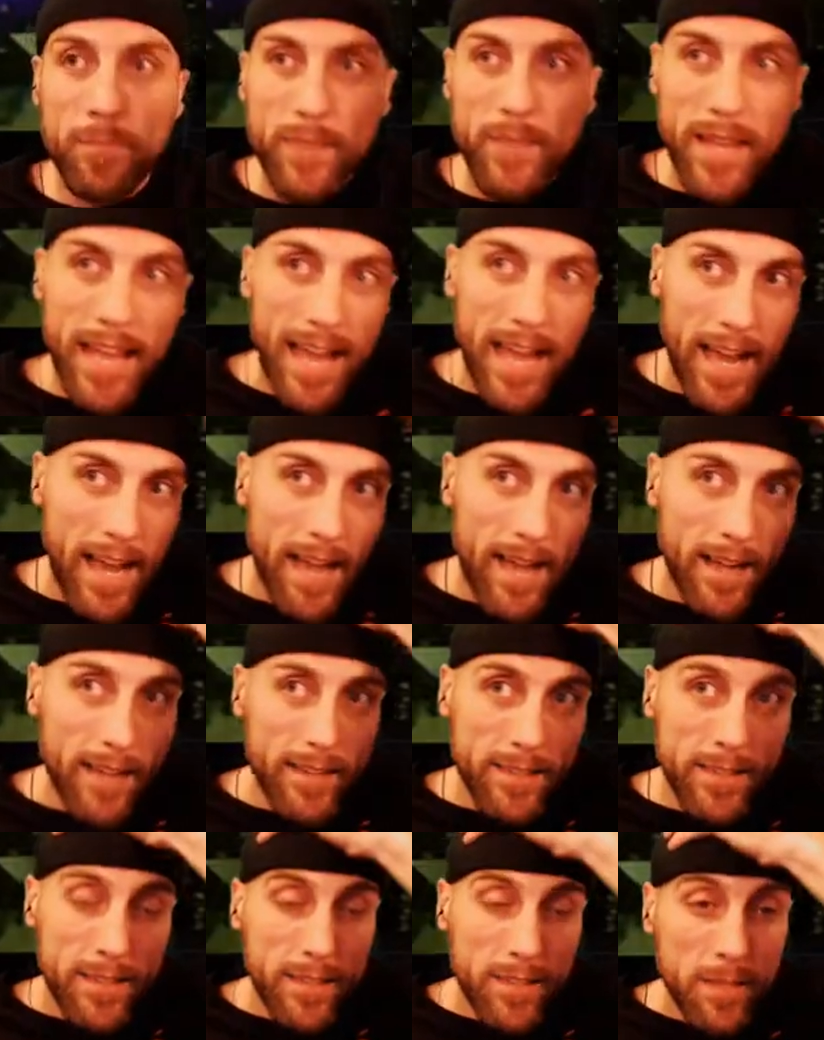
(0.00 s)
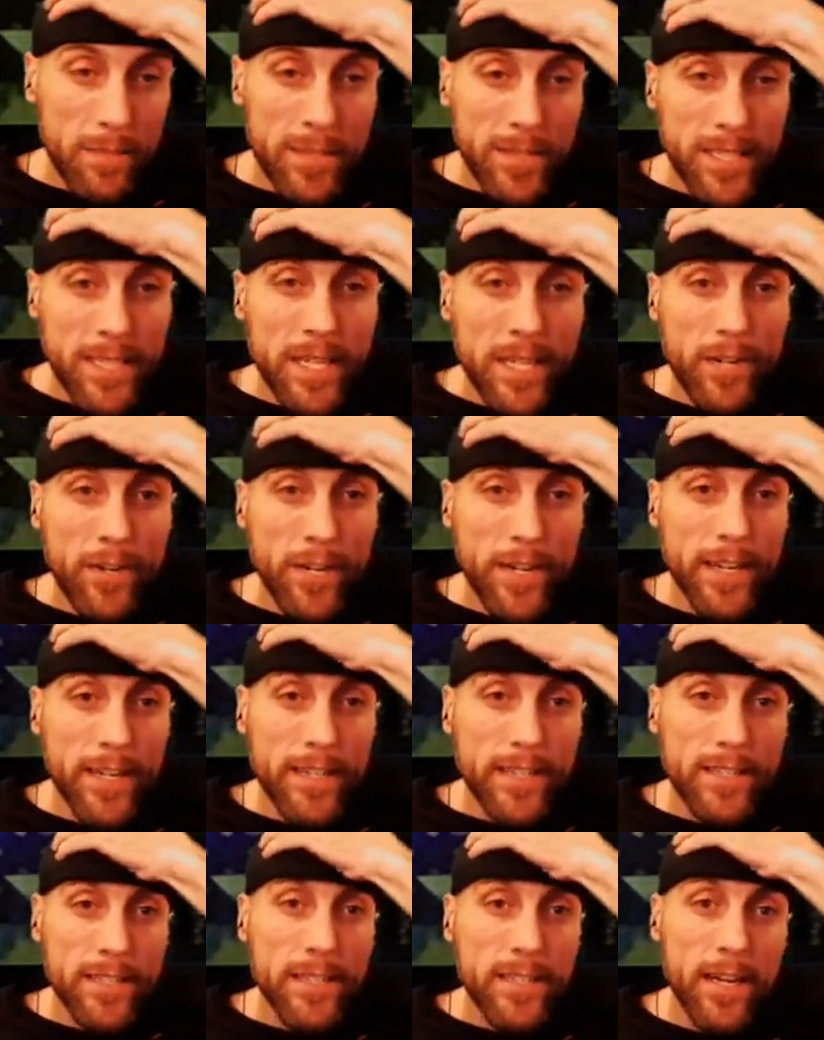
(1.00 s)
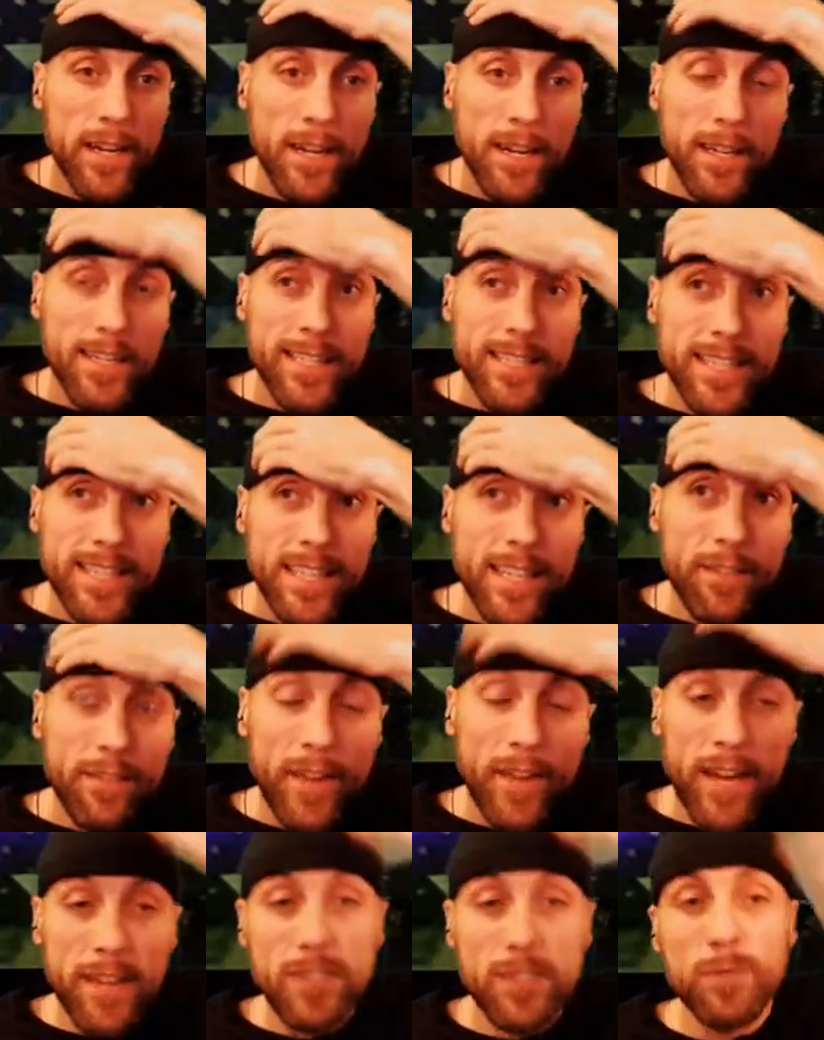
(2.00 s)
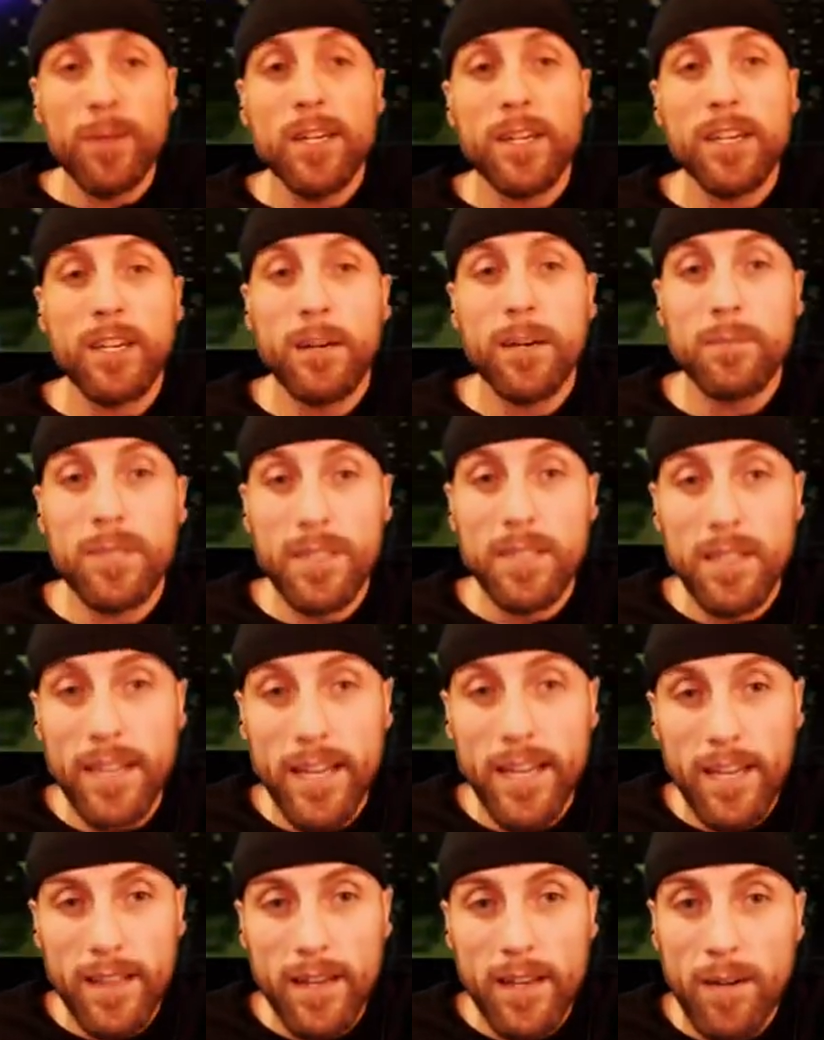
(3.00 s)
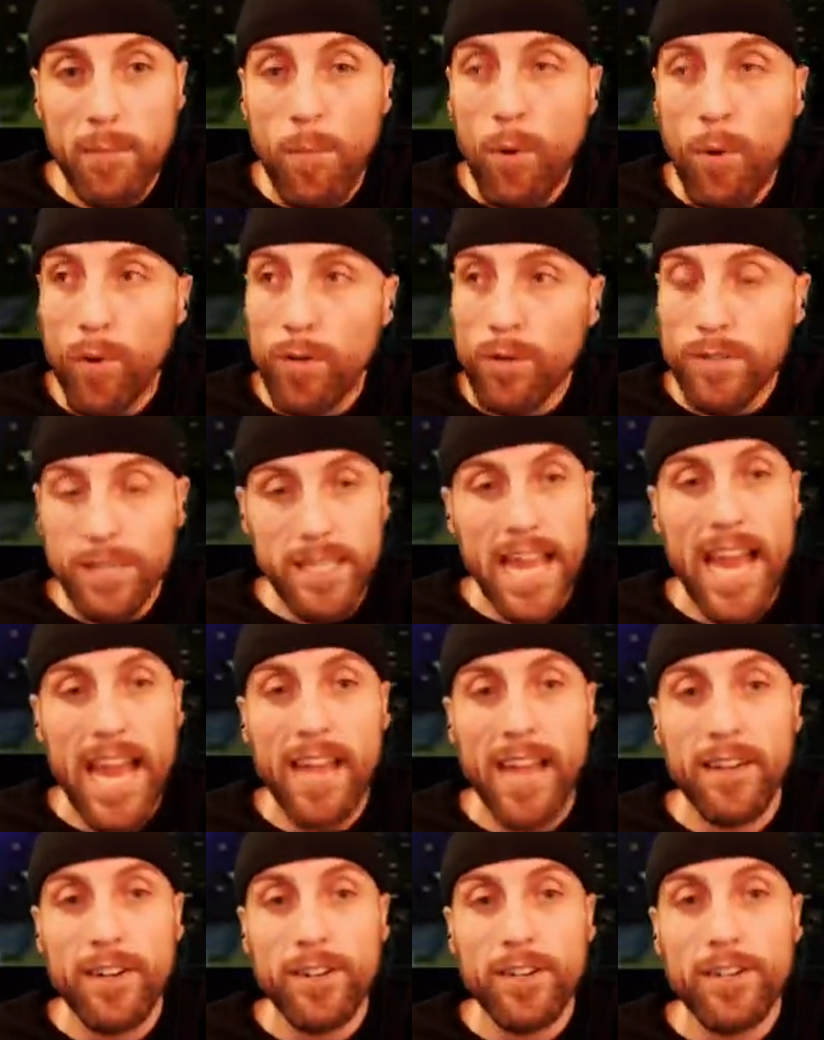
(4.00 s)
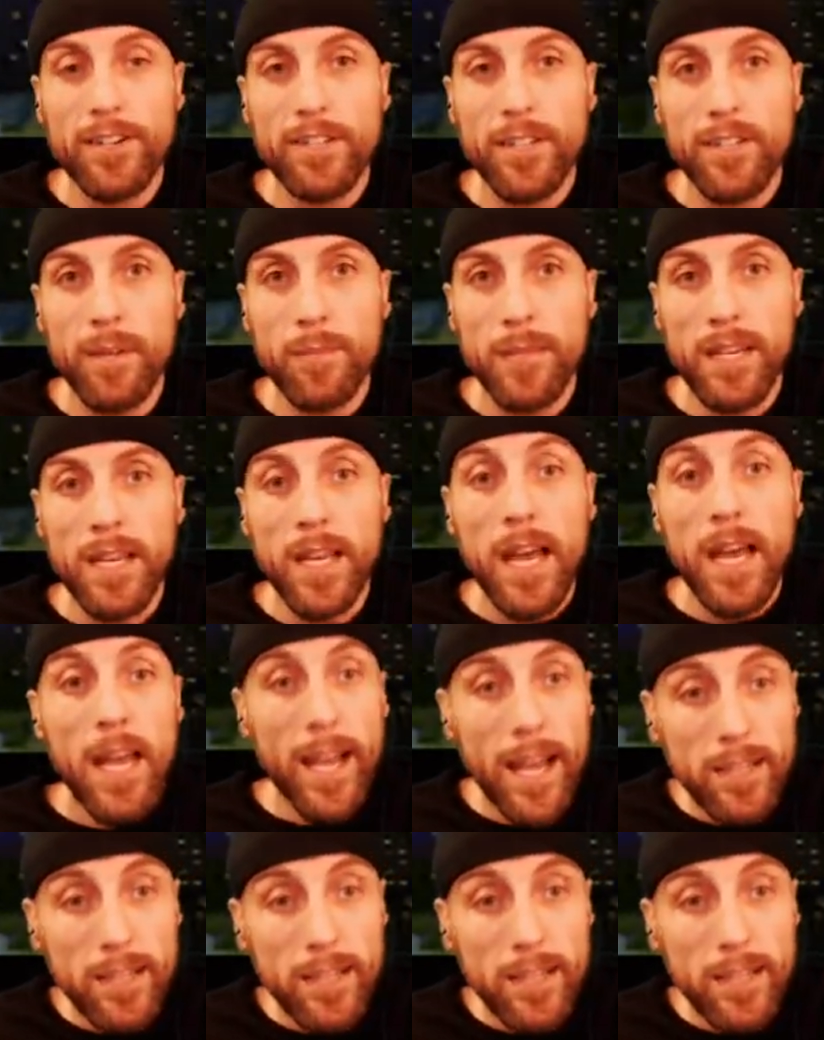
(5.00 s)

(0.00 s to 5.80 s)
has some serious defects when it comes to like their moral standard or something.